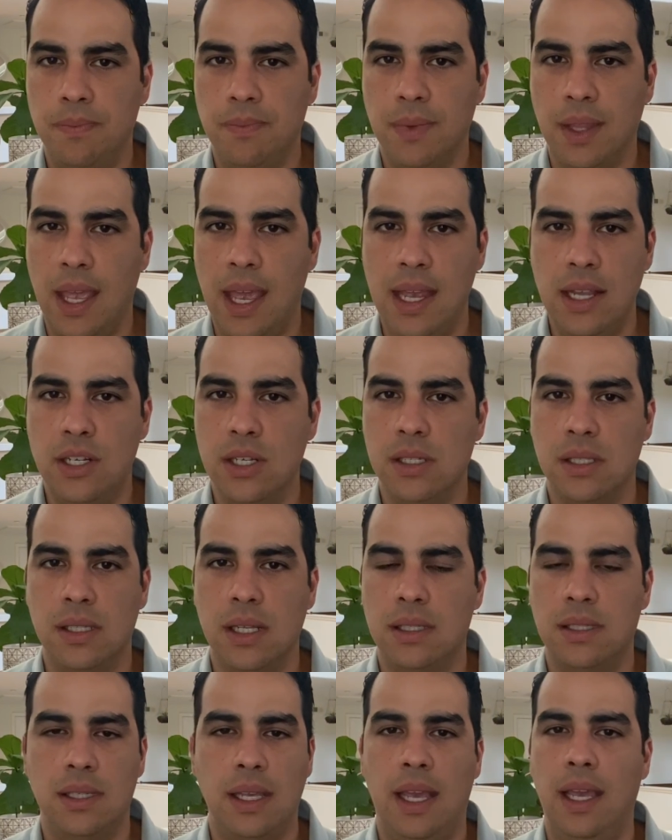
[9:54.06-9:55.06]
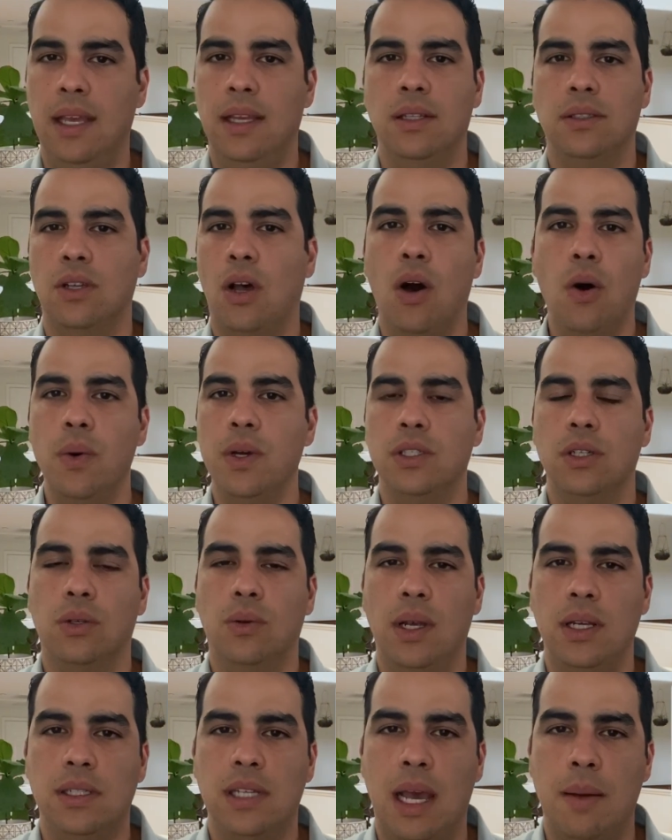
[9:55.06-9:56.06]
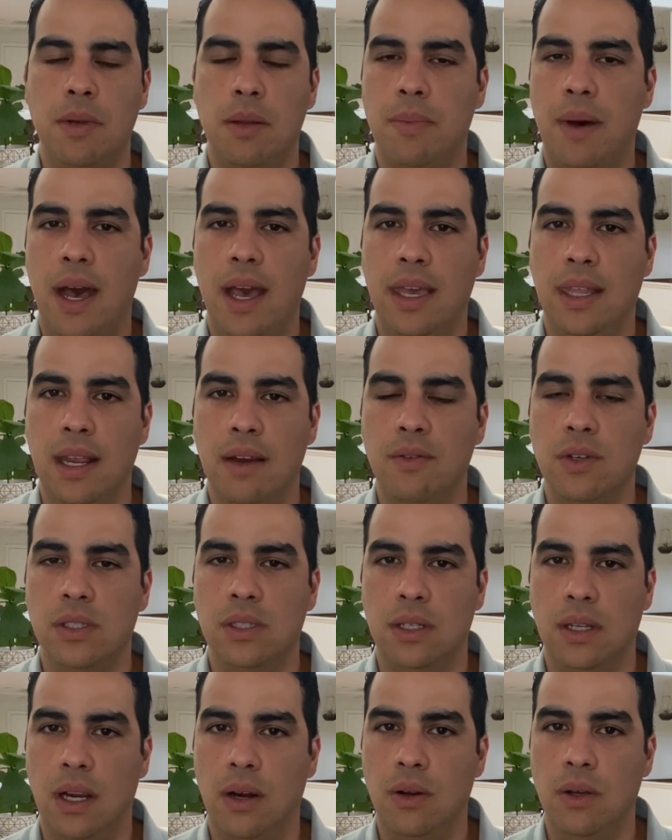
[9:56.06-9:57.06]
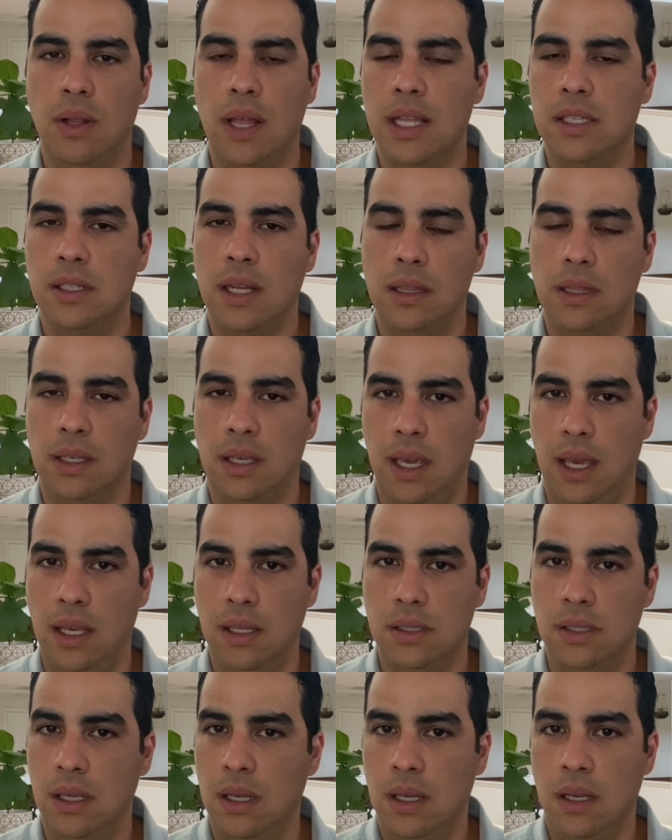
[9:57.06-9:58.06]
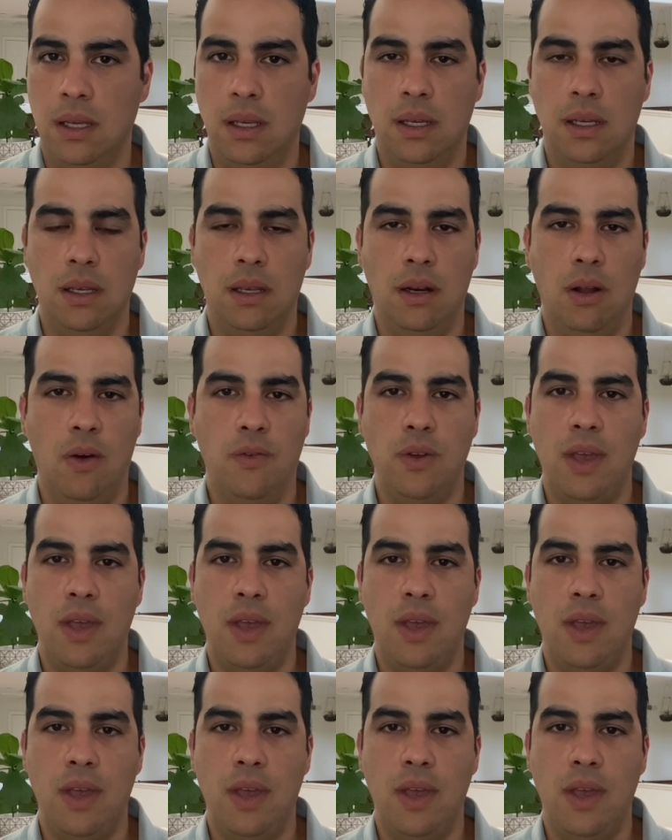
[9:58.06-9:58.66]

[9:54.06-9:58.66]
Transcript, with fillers: agents that say it's always a great time to buy in every scenario. That's not the case. You know, if you